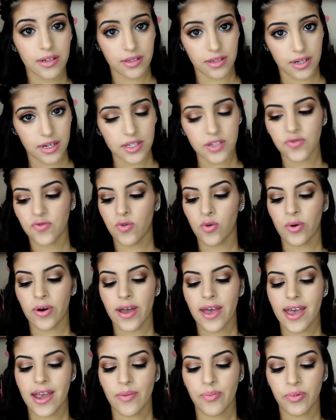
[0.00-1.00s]
because it is
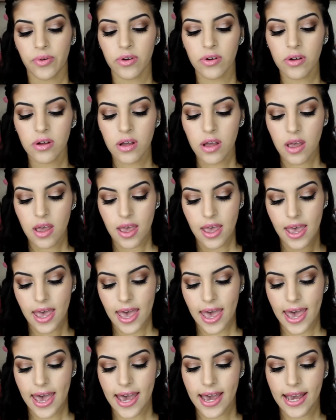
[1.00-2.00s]
for April.
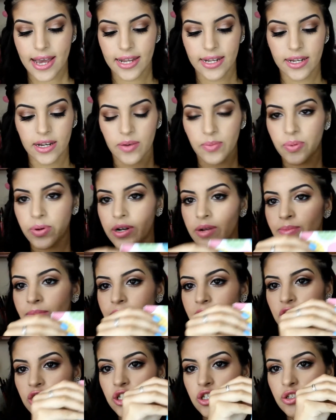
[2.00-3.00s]
And pretty
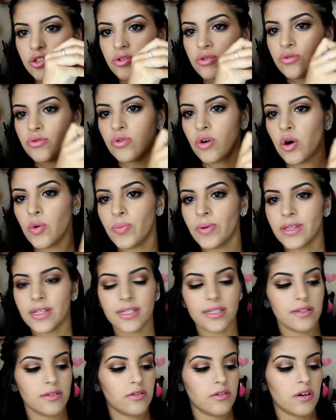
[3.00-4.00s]
much you open
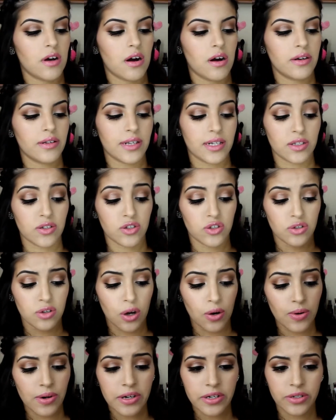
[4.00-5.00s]
this little card that's
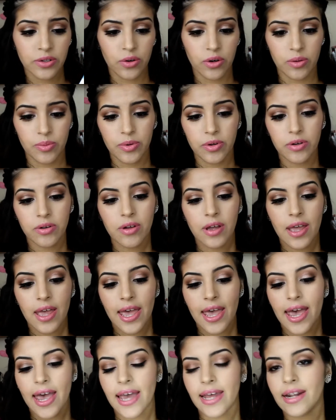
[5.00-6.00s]
so adorable.
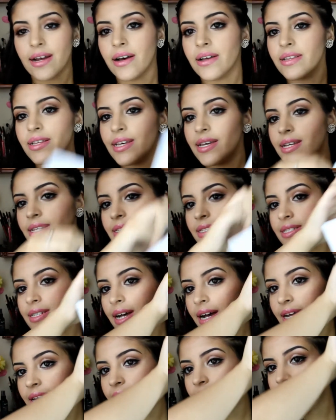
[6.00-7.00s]
And on the
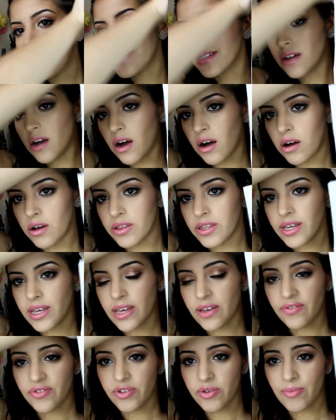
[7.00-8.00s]
inside it has all the
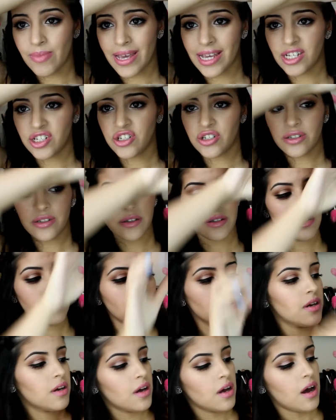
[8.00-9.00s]
information
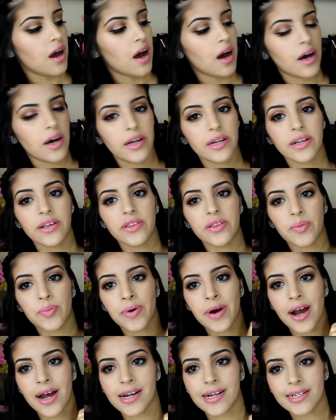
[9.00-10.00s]
on the
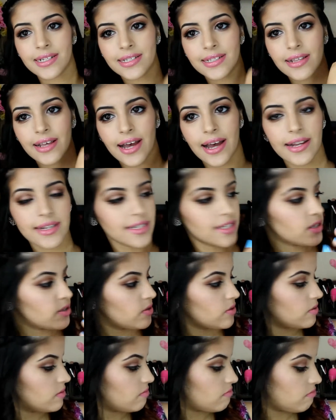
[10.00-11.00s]
products that
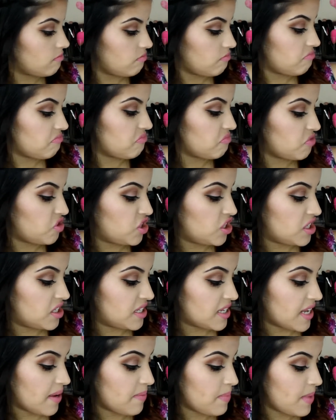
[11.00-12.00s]
she
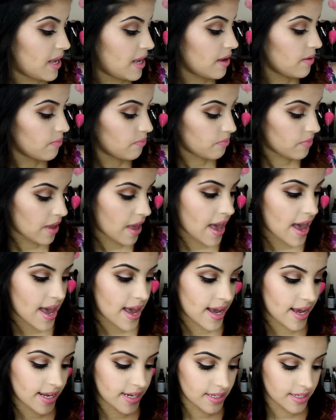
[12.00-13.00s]
sent me
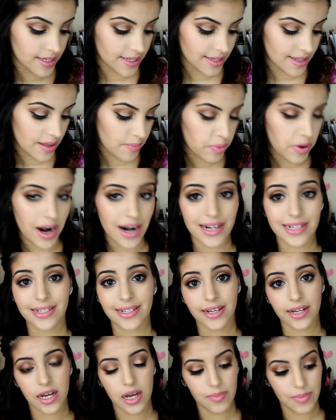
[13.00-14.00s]
and the products
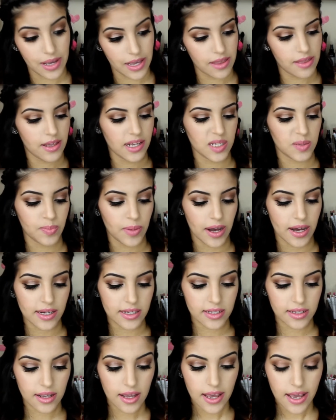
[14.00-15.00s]
that come in this
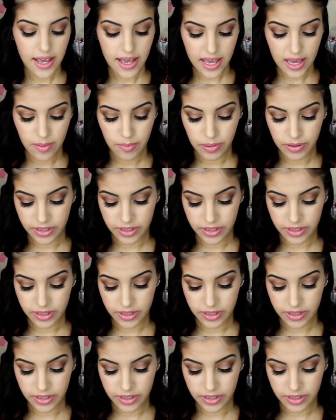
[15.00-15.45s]
box in